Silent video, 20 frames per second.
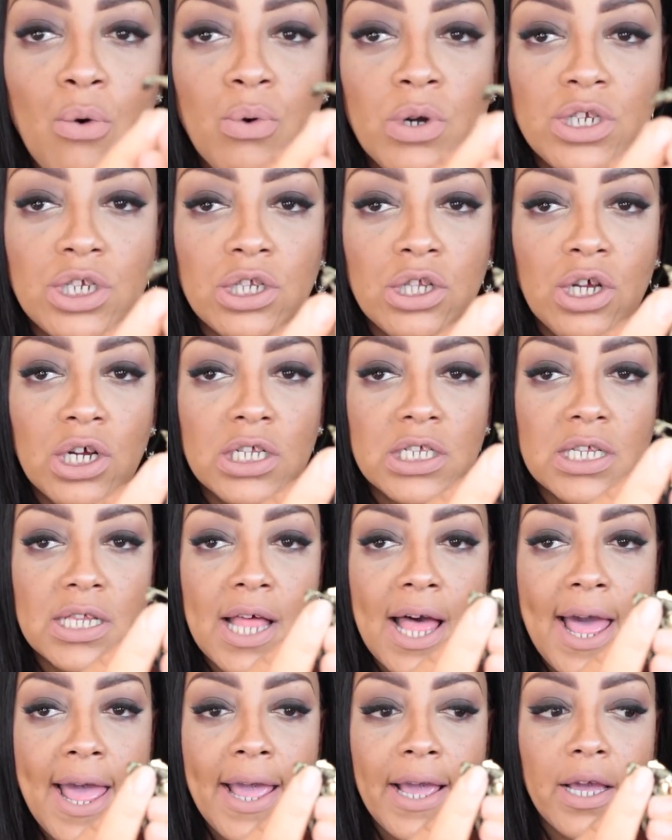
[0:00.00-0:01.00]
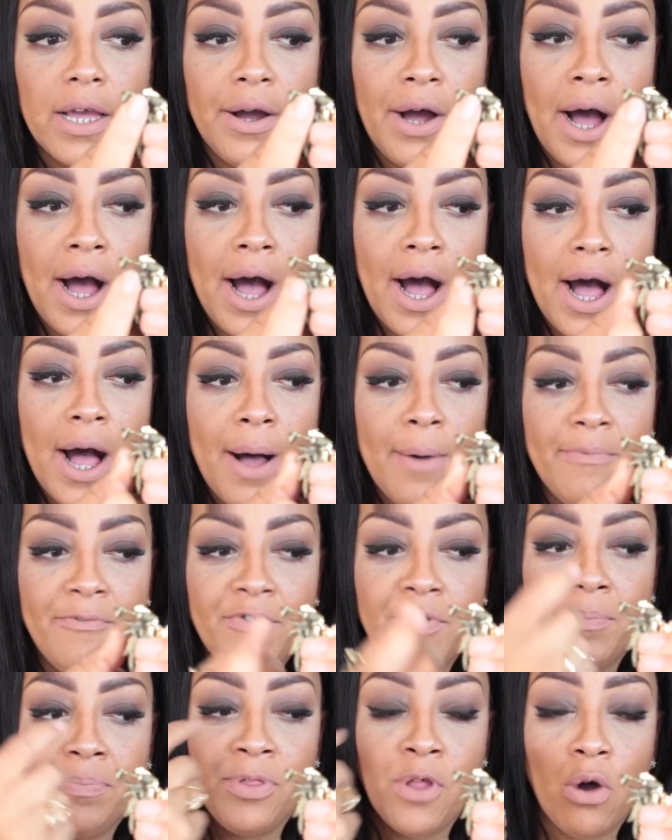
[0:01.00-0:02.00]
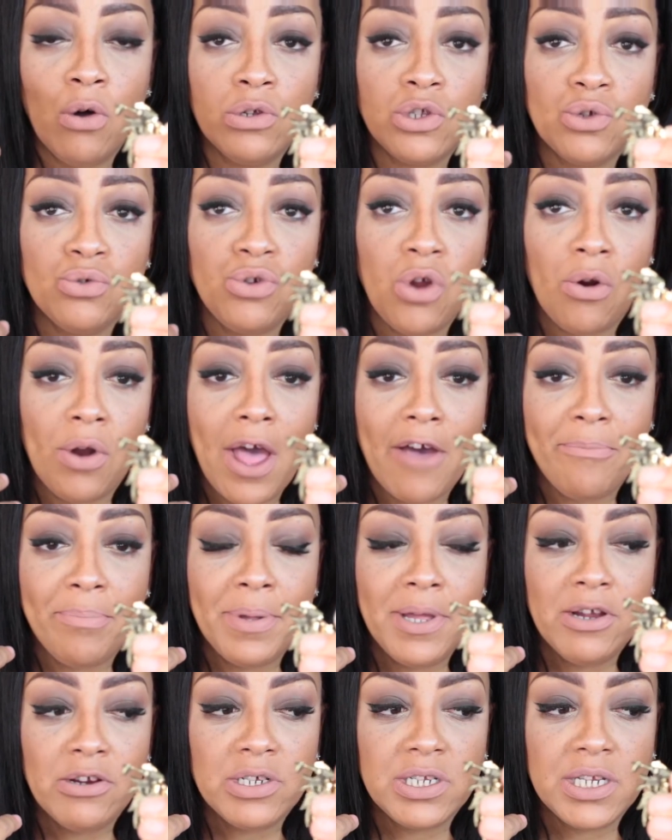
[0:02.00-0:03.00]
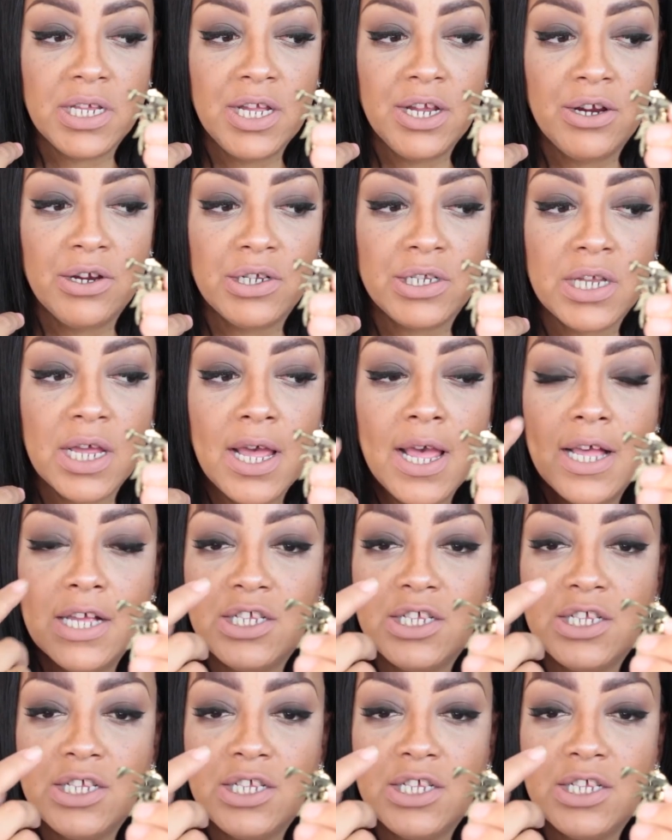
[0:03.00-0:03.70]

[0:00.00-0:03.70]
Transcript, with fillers: which looks like um, for those who don't have pierced ears.